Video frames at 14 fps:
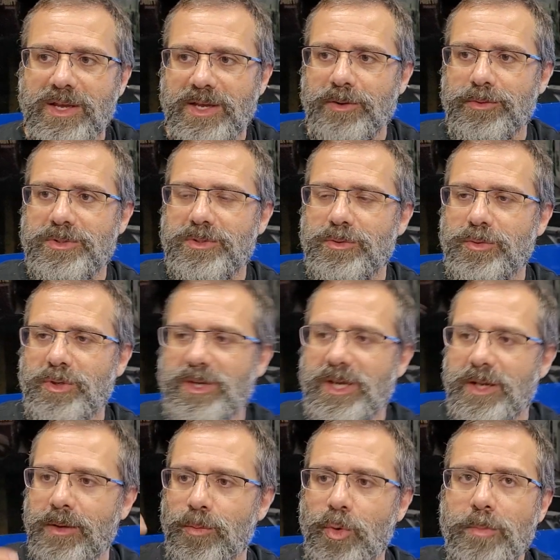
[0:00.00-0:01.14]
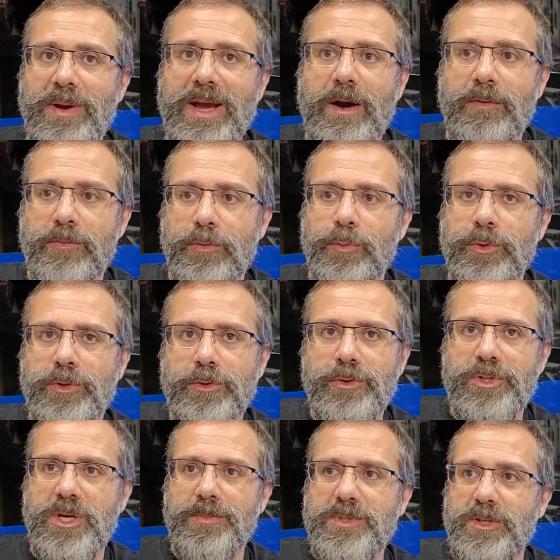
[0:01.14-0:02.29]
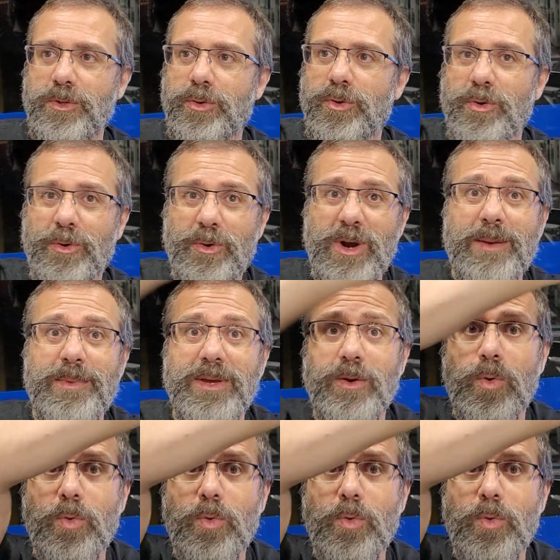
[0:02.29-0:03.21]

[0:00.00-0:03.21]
It was getting more powerful with your jumps and grabbing